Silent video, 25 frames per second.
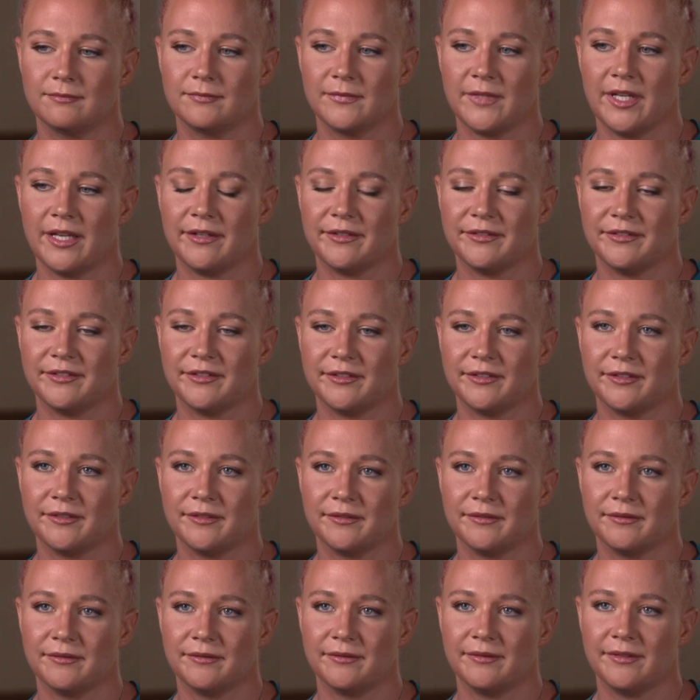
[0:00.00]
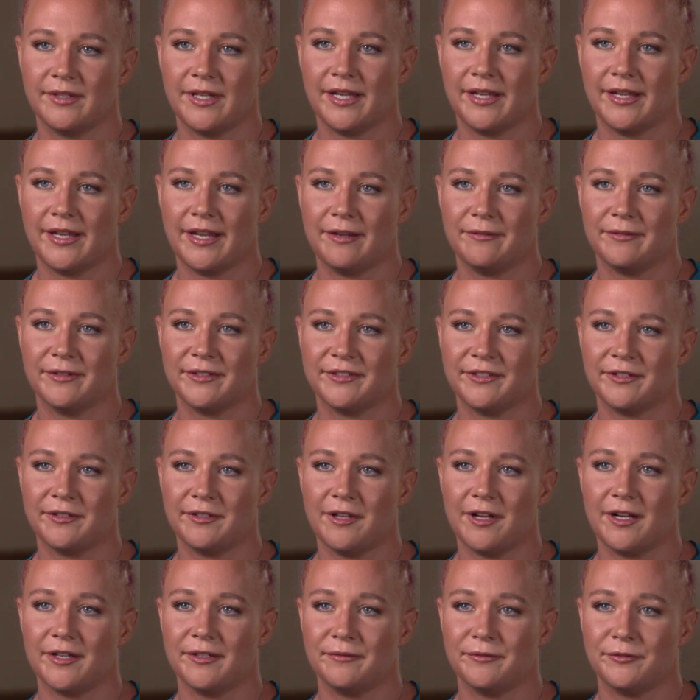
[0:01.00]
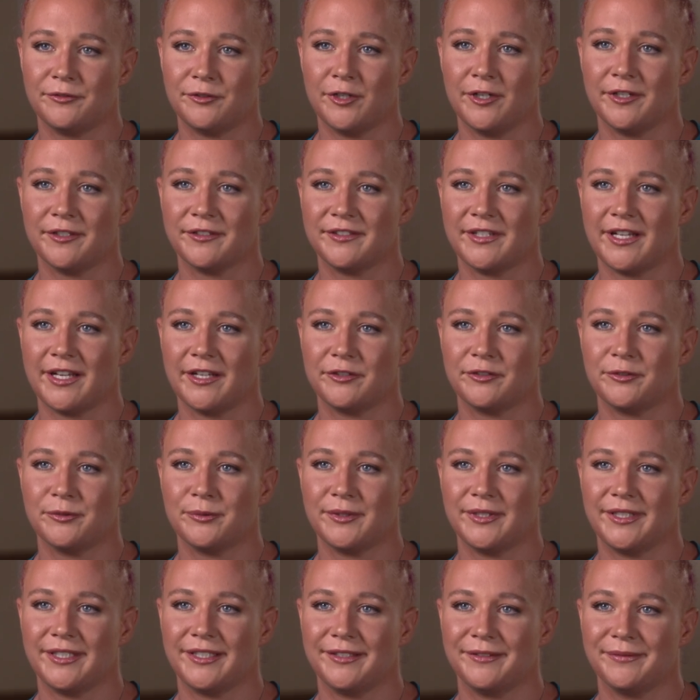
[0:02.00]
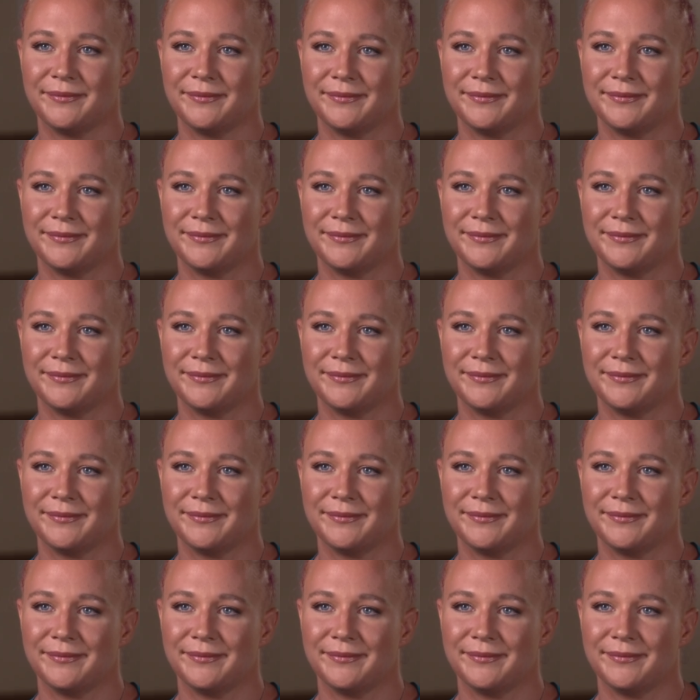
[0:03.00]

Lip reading: Yes. They gave us a lot of trust, actually.